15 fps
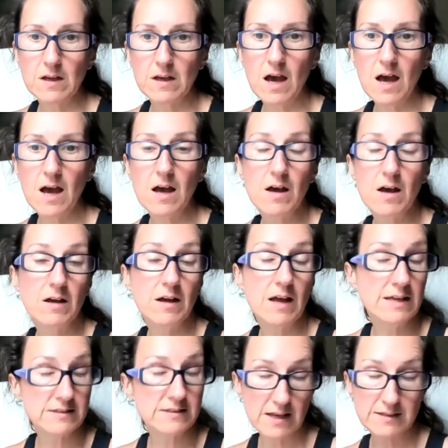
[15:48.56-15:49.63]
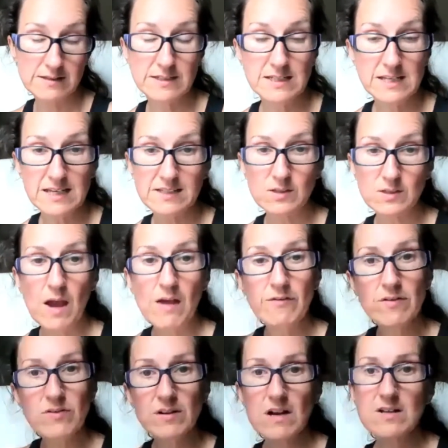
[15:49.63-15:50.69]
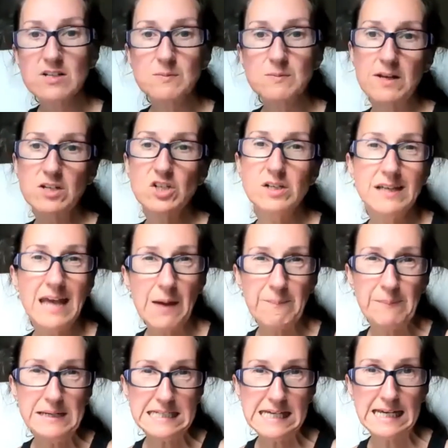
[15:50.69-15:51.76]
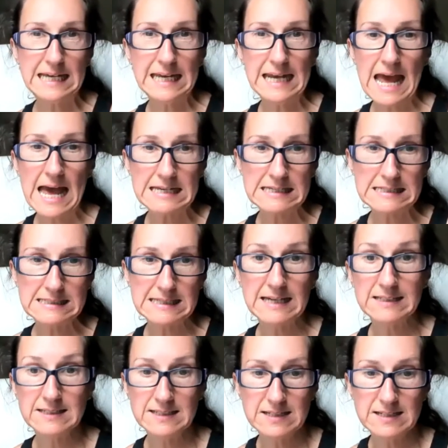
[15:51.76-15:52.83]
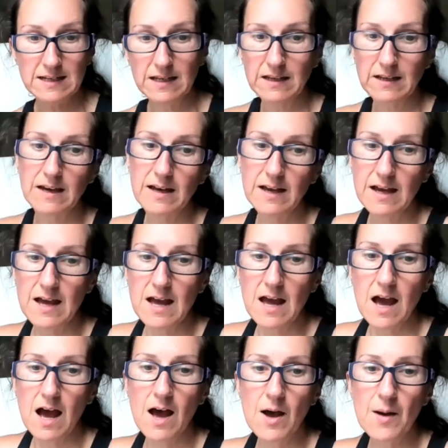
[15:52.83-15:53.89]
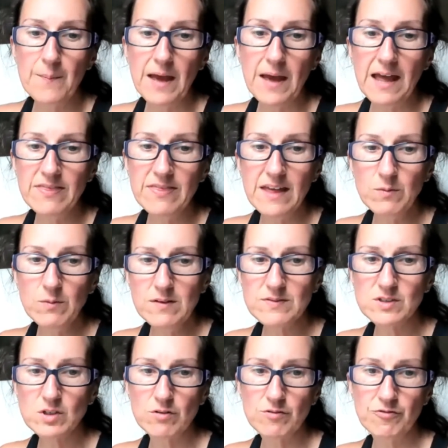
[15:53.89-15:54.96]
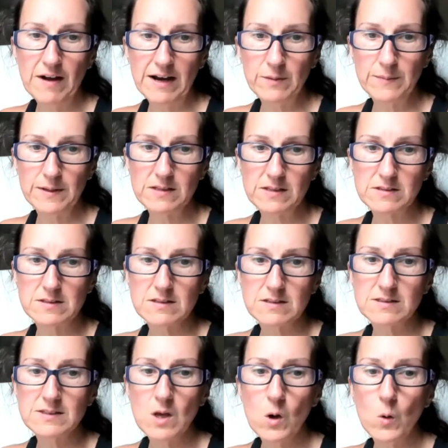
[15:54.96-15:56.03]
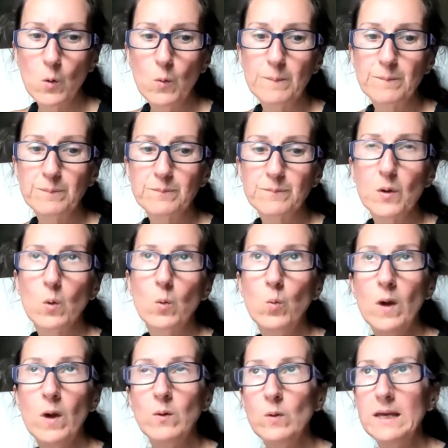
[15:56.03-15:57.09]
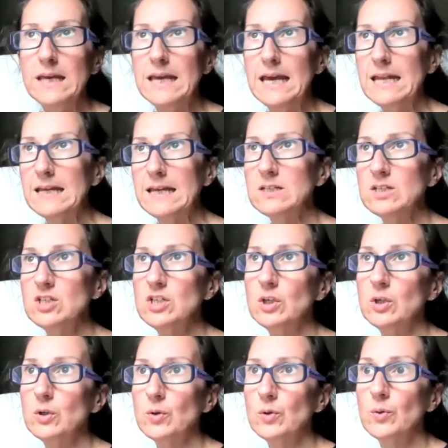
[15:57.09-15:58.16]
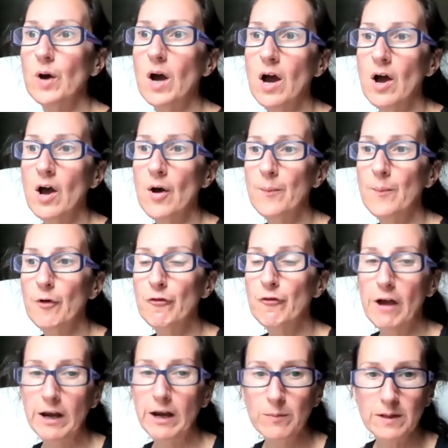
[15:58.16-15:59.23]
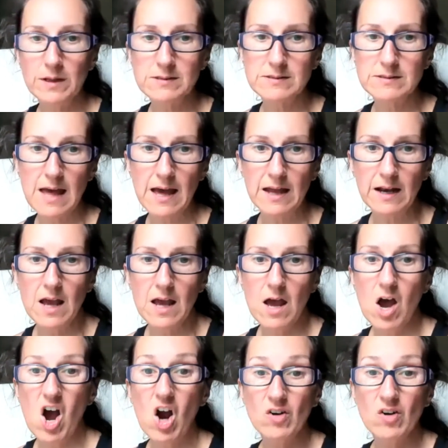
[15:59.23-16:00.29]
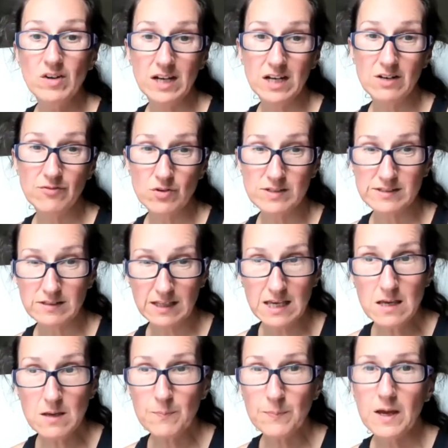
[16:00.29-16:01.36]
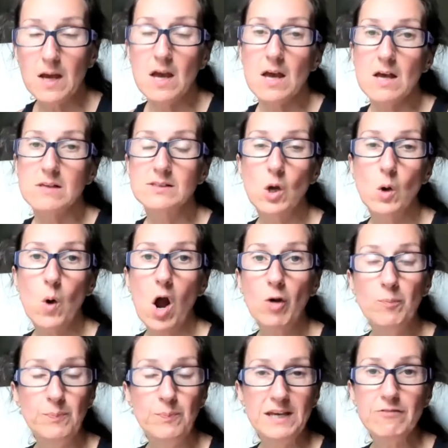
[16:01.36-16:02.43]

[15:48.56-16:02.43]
as a tea. So everything that I just mentioned can be taken as a tea. And then we have certain vitamins. So when we get into vitamins that are needed for sleep, so our B